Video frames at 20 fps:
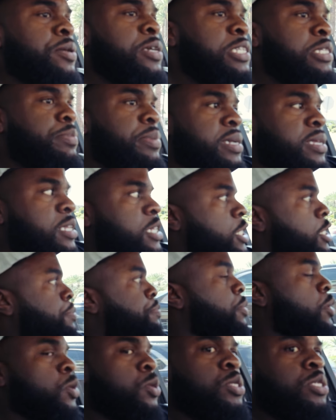he's being
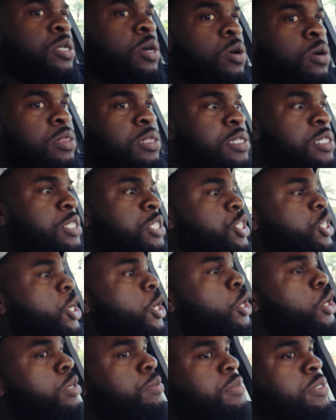exposed to all these
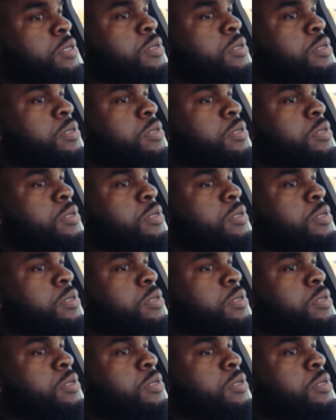germs,